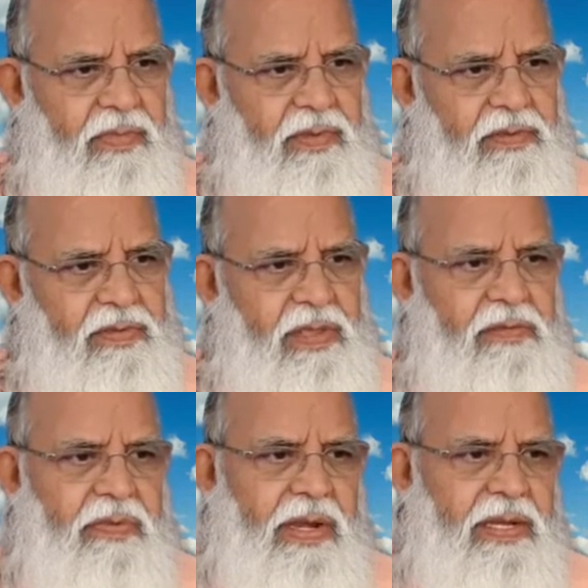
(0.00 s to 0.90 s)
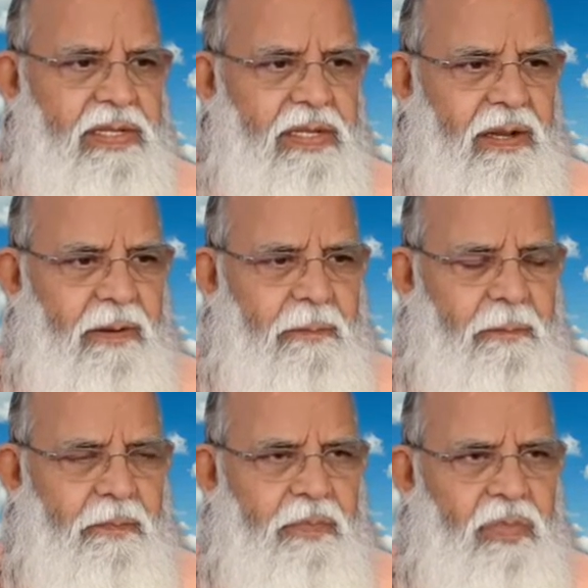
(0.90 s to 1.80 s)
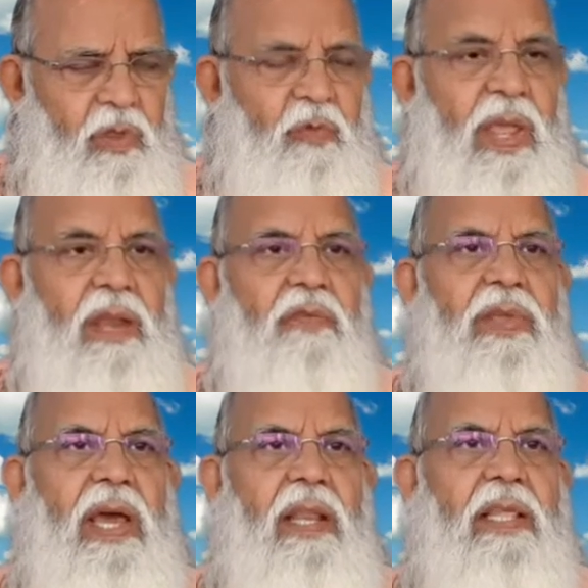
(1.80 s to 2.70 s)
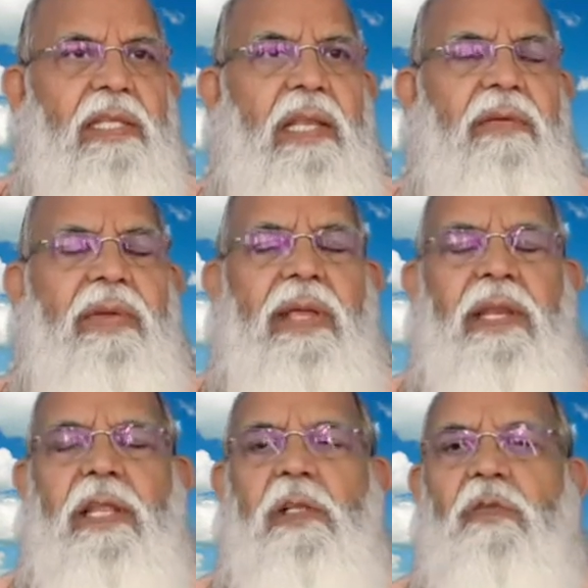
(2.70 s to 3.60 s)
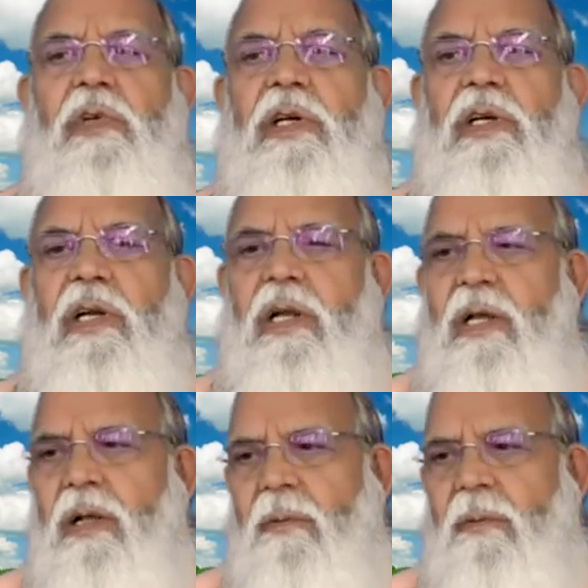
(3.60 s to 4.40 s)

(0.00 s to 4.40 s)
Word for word: See, friends. So when we are thus living in this world,